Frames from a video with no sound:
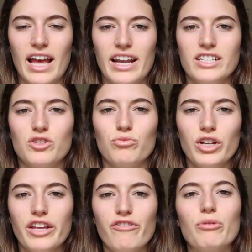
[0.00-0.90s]
and it's
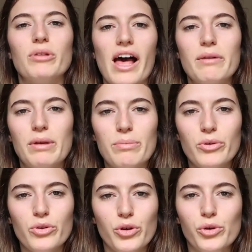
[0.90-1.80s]
really for blind
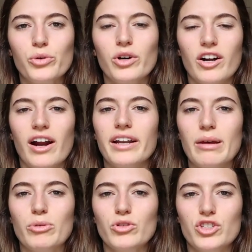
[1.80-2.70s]
people who are
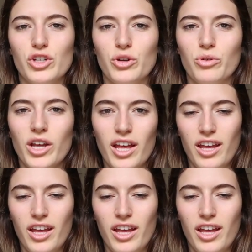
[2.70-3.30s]
unable to,